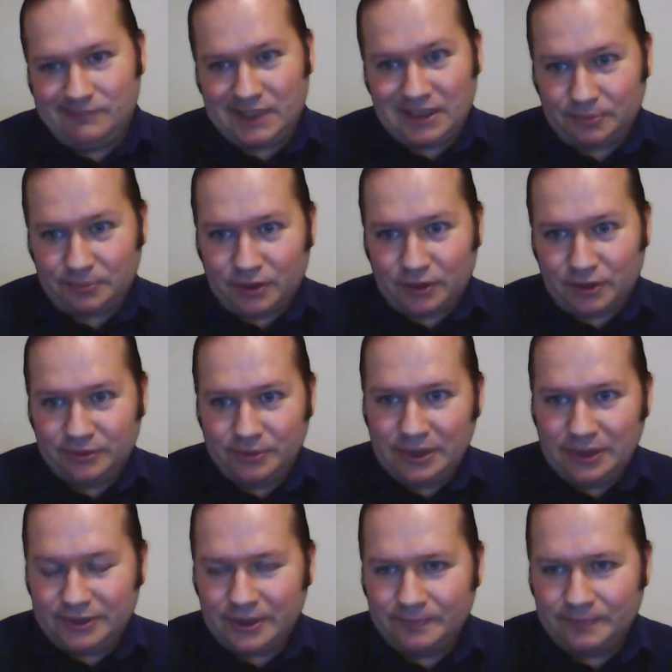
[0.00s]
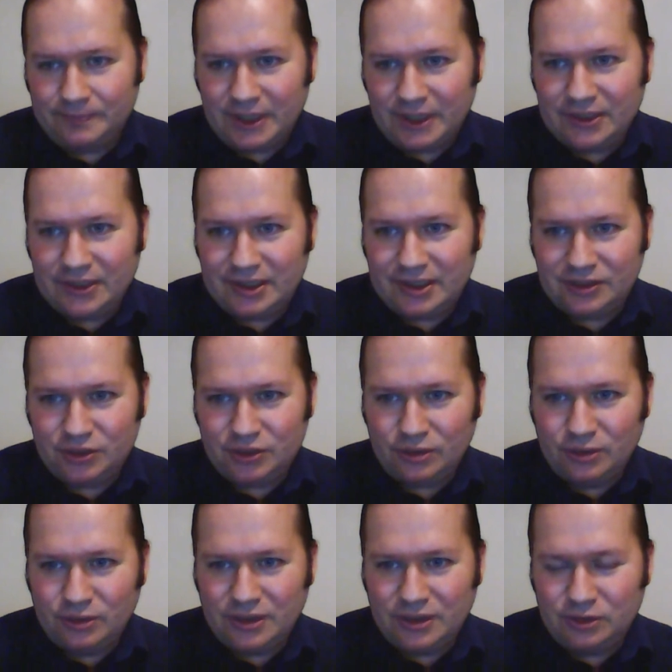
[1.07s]
it's a possibility, and I
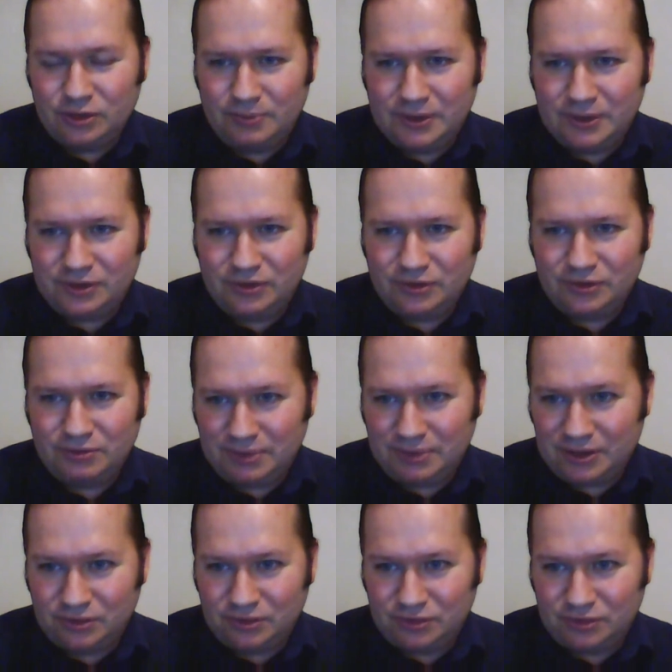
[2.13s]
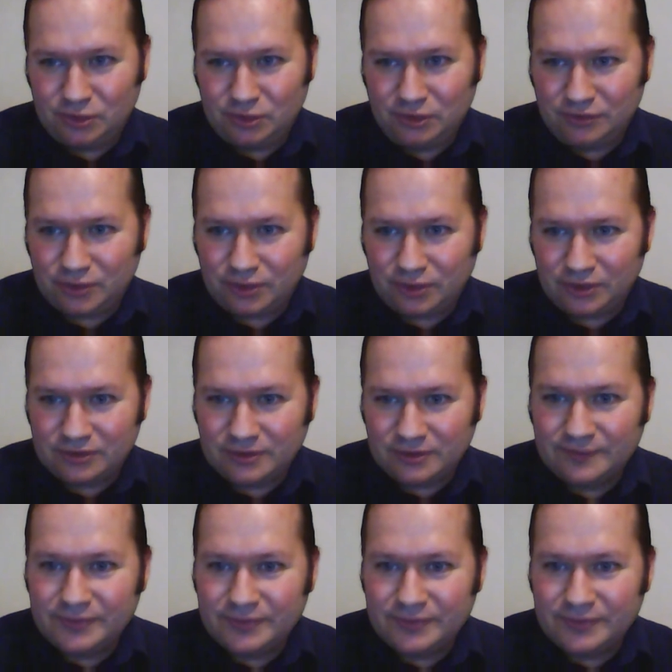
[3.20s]
should look into BitChute too, of course.